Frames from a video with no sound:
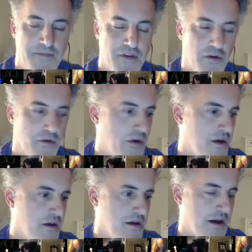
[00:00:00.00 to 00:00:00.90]
So
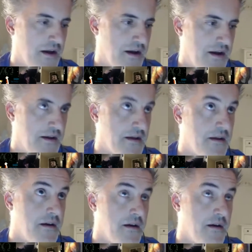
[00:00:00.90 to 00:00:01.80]
I
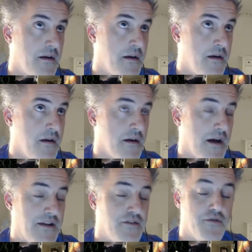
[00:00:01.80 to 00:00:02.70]

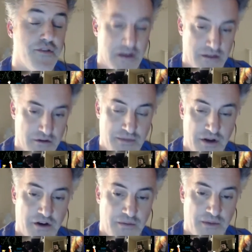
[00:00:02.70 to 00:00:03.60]
do think there can be
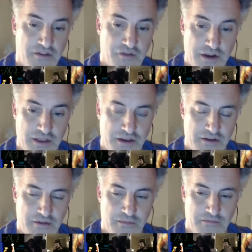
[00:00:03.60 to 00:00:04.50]
arguments for
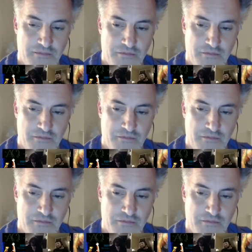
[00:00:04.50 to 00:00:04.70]
atheism